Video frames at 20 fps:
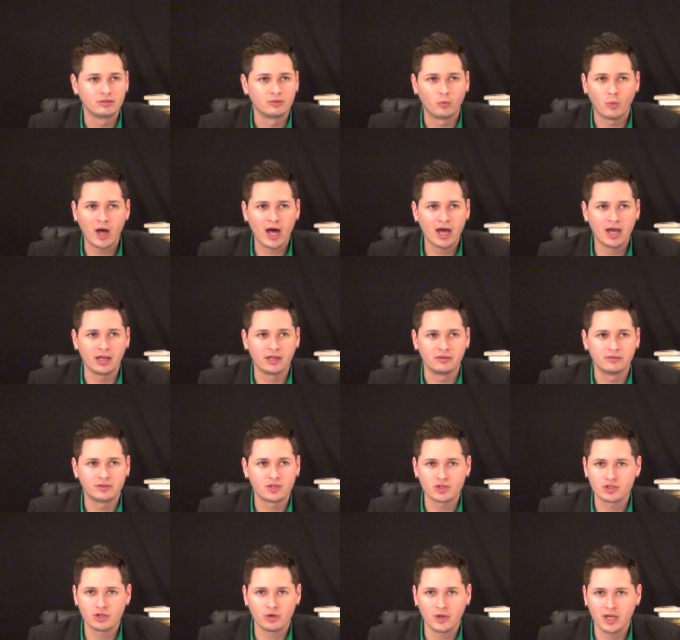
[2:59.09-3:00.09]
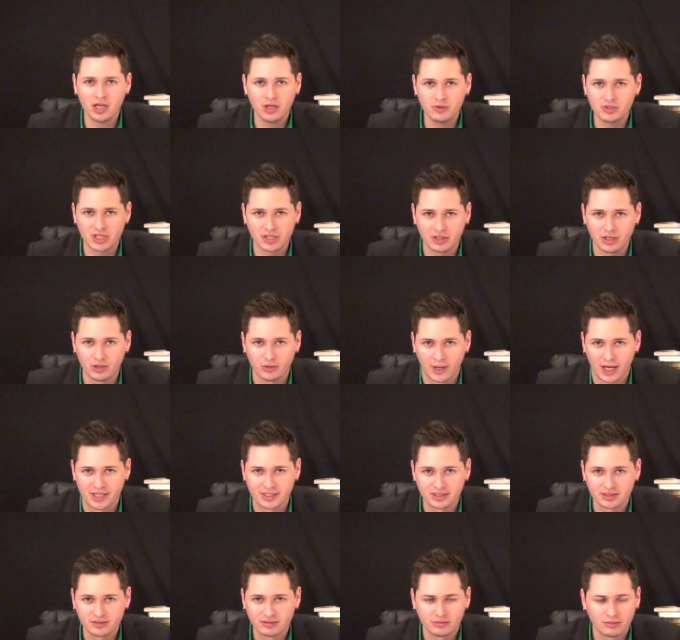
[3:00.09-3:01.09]
Why? There's no Hindus in the U.S.
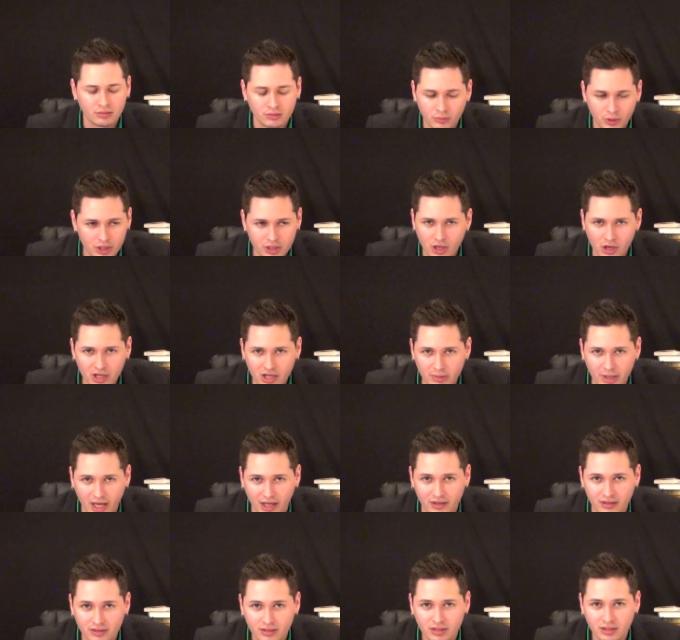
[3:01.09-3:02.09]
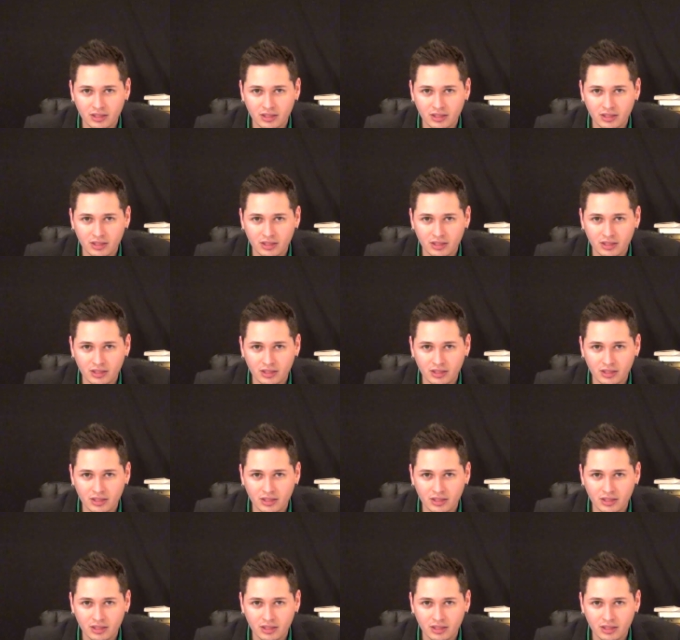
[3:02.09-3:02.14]
What are you talking about?